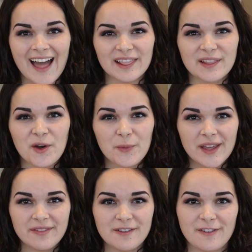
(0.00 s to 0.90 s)
Hello
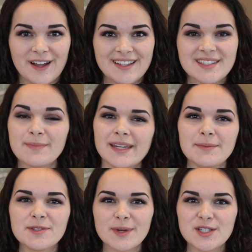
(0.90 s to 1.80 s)
Wavy friends, my
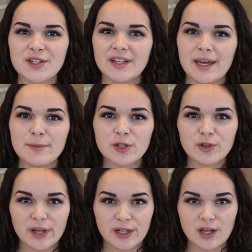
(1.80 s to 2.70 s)
name is Rachel and I'm the
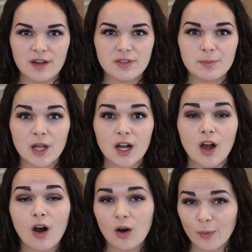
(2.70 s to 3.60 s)
creator of the
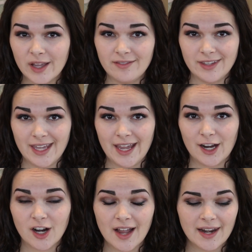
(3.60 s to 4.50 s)
blog All Wavy Hair,